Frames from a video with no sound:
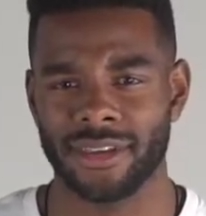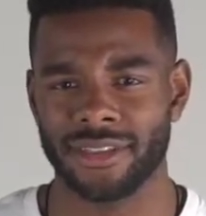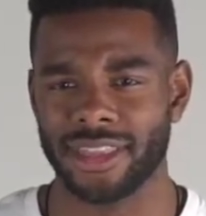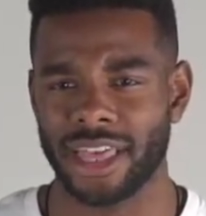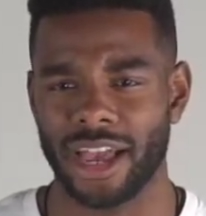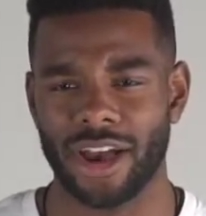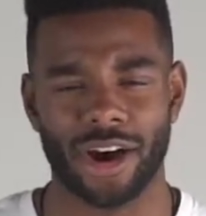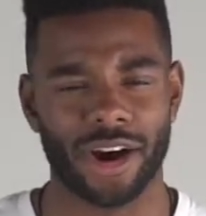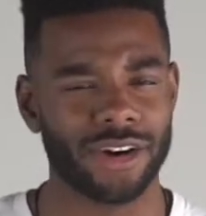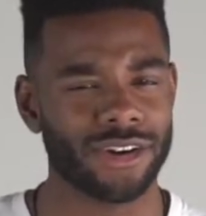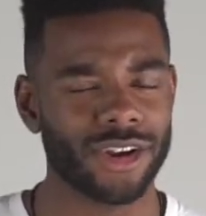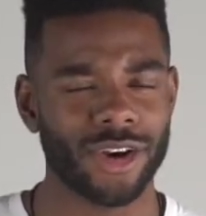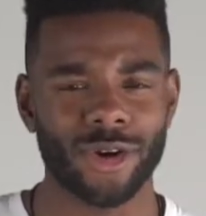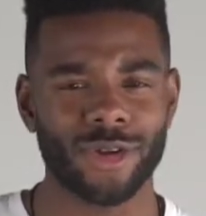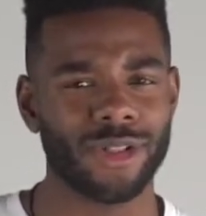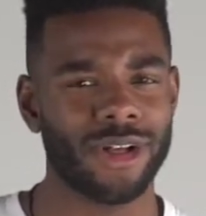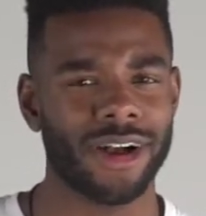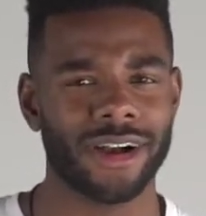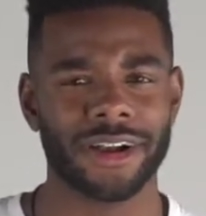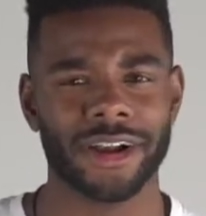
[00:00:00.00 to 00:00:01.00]
that are no
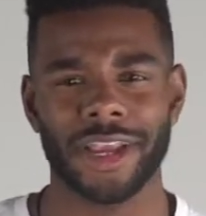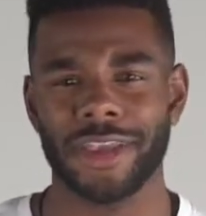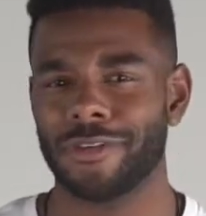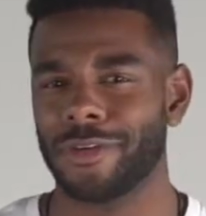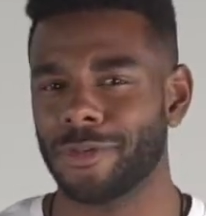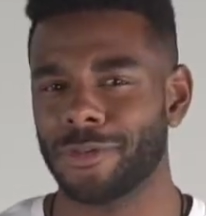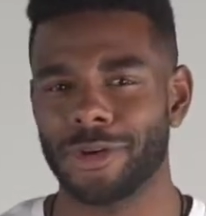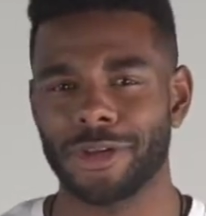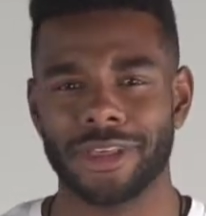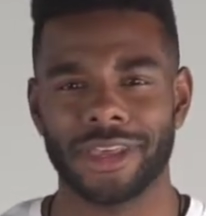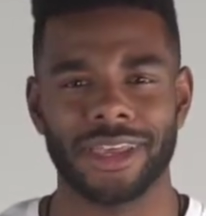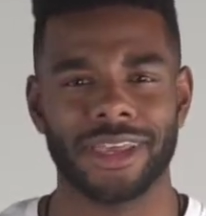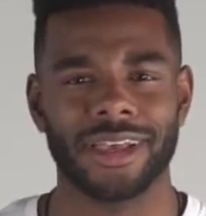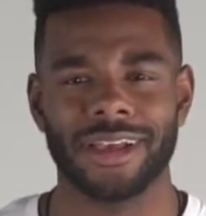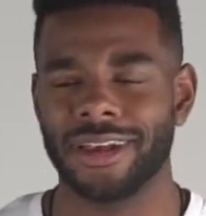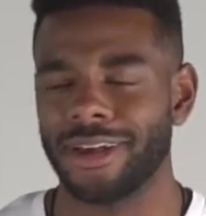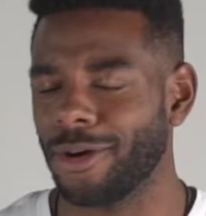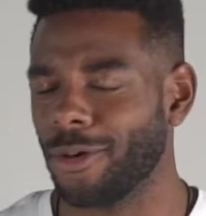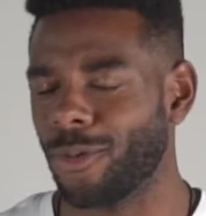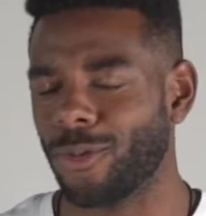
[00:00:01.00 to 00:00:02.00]
longer even really
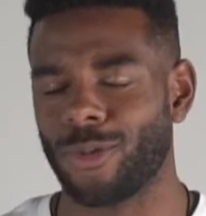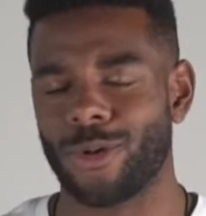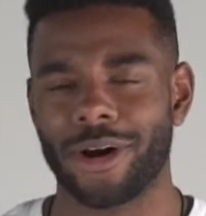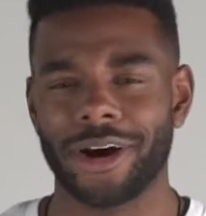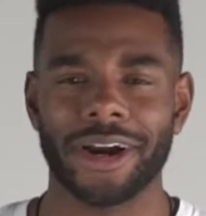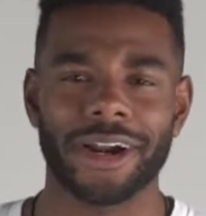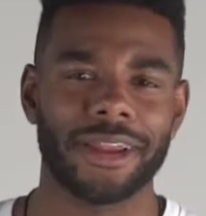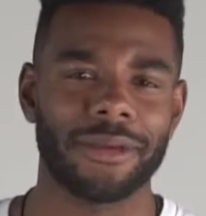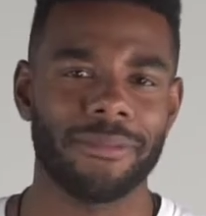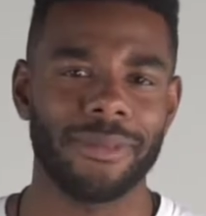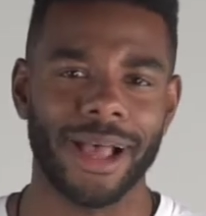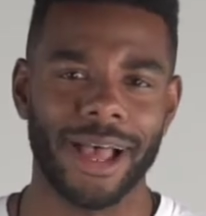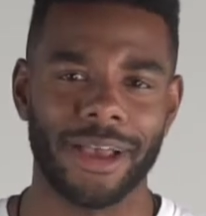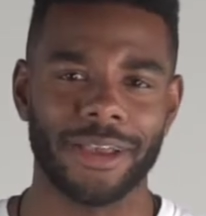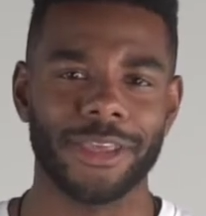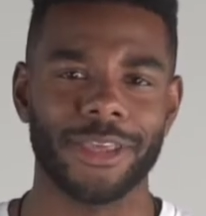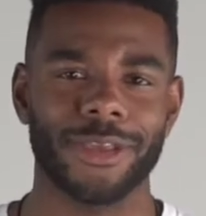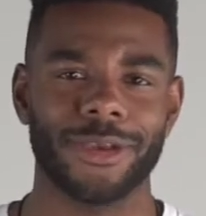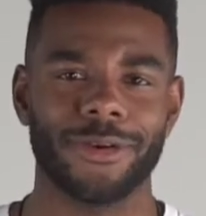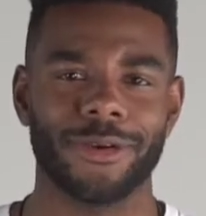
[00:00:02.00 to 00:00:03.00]
worried
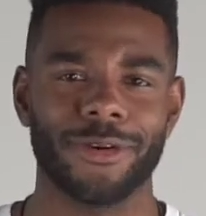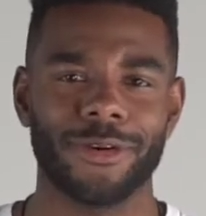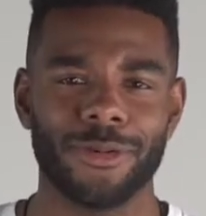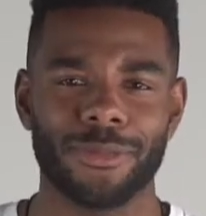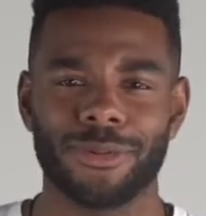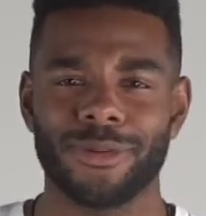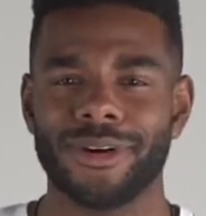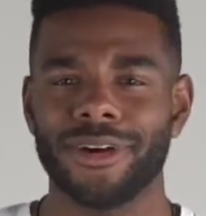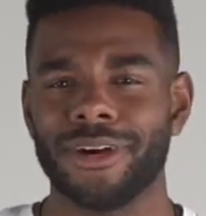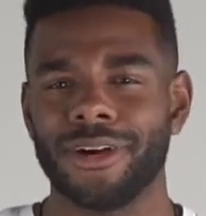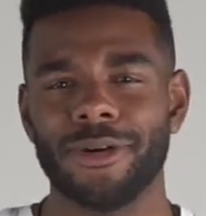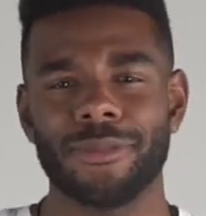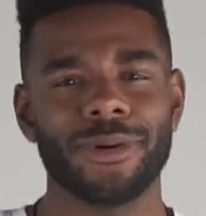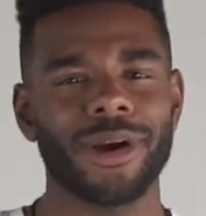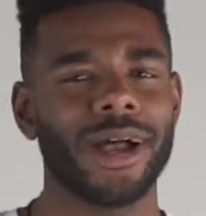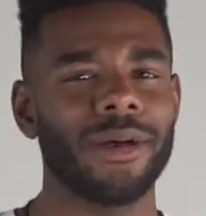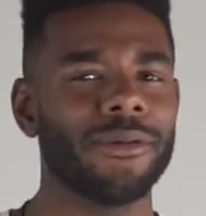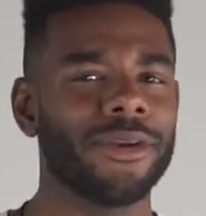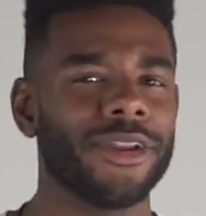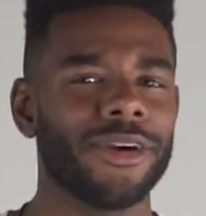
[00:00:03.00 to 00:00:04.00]
about you, who
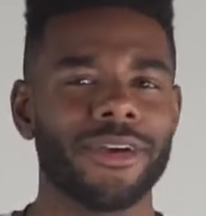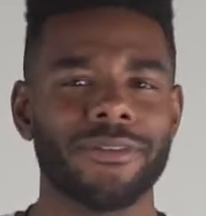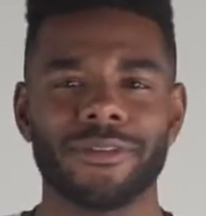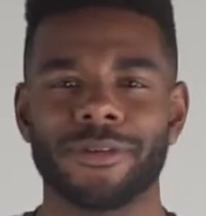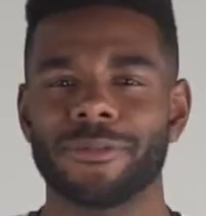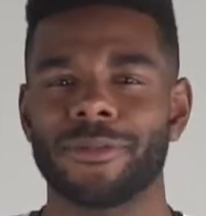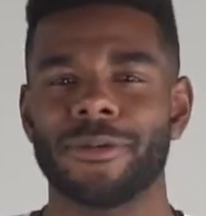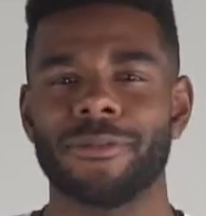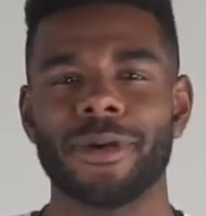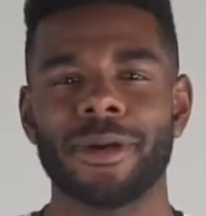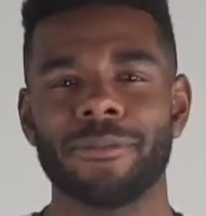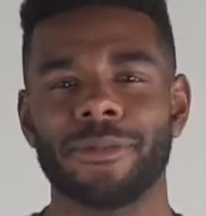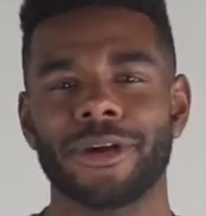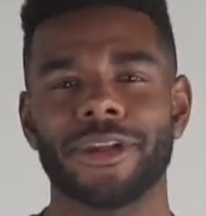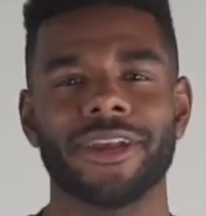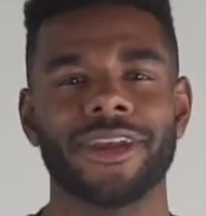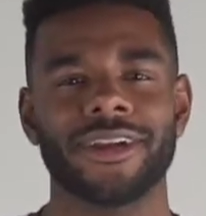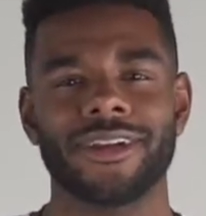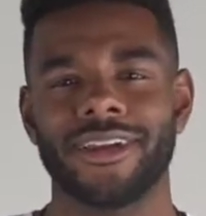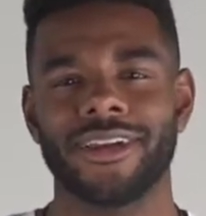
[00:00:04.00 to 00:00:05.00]
probably don't even remember
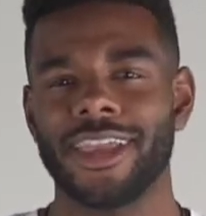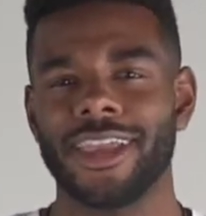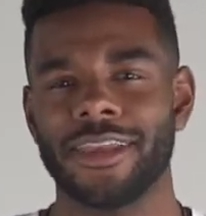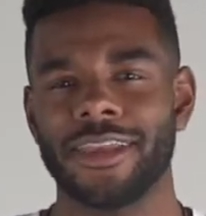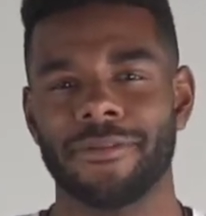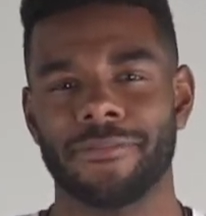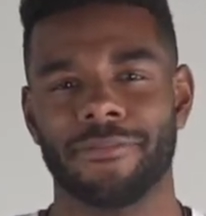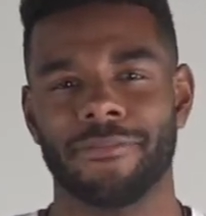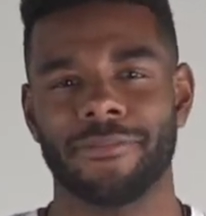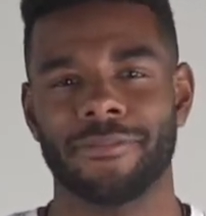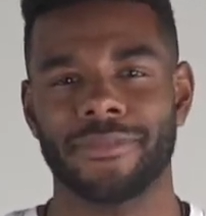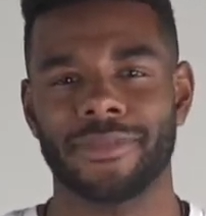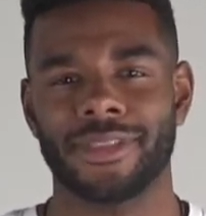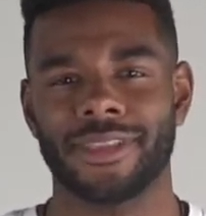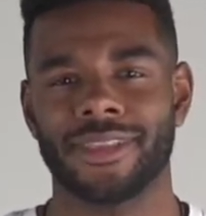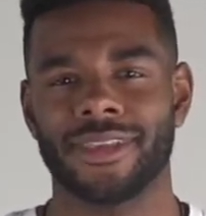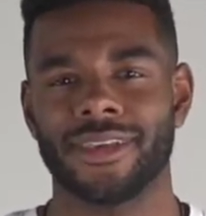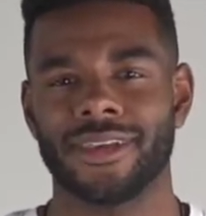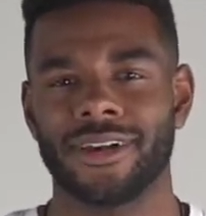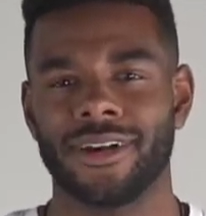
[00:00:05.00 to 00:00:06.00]
your name
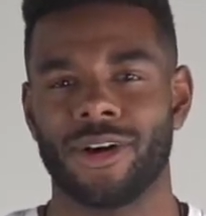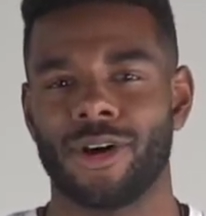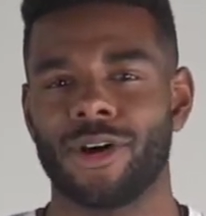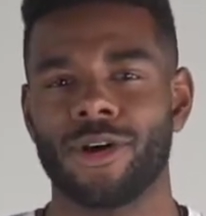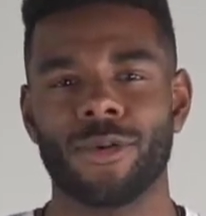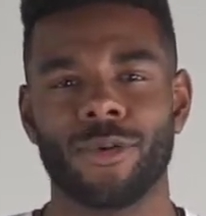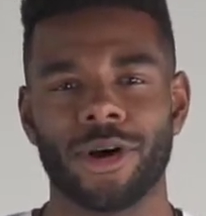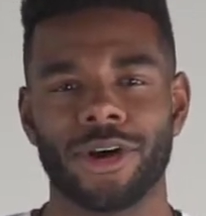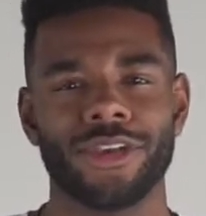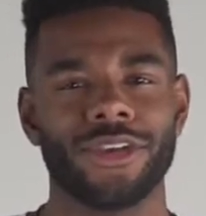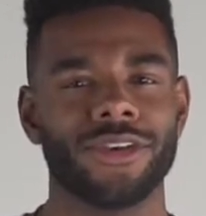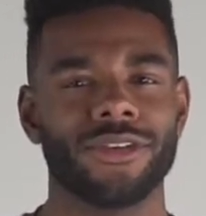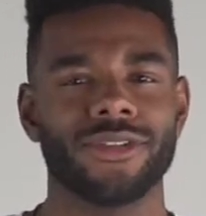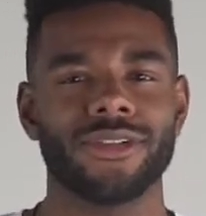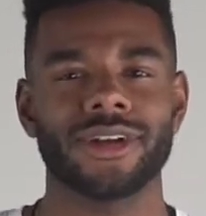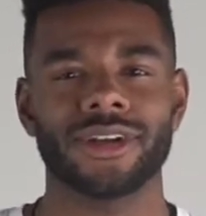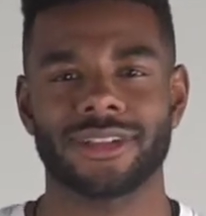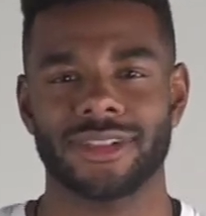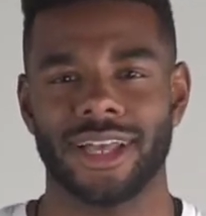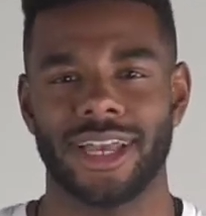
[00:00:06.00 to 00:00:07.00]
or what you
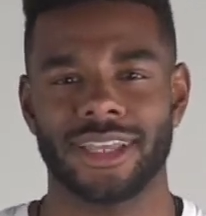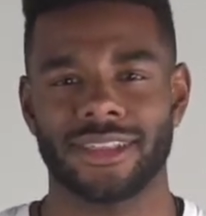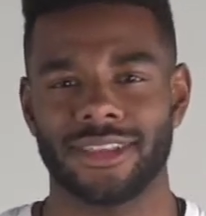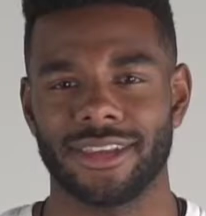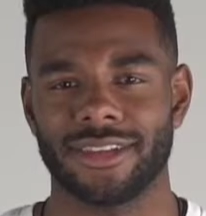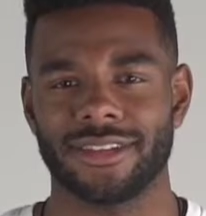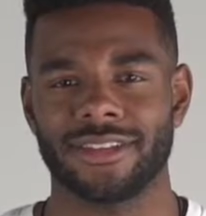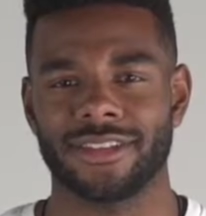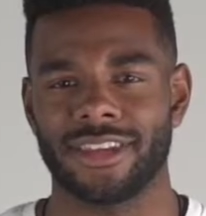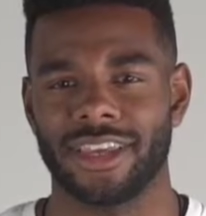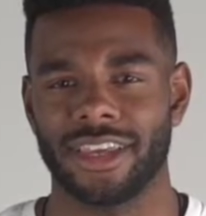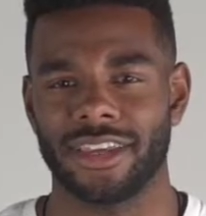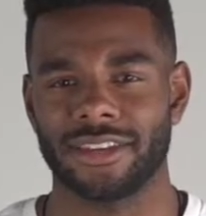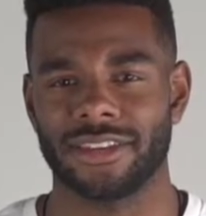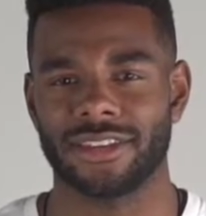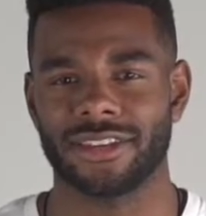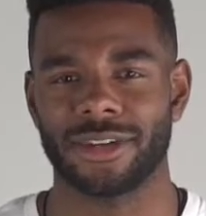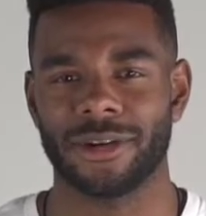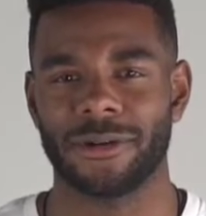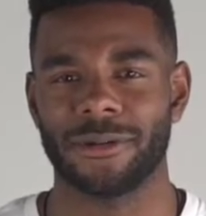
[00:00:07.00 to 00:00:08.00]
look like these days.
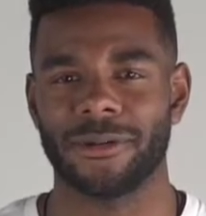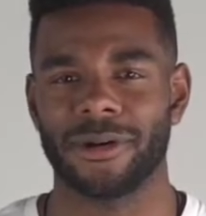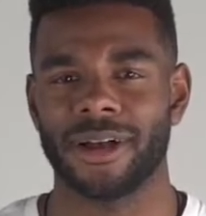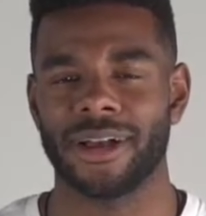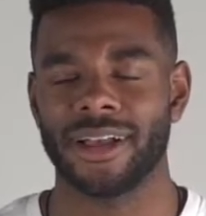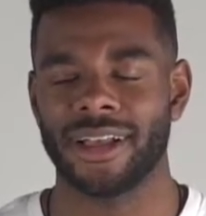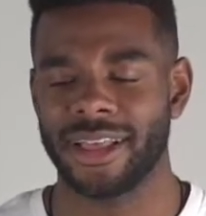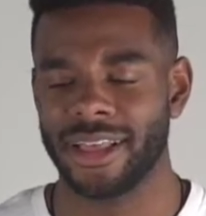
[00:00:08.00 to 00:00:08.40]
So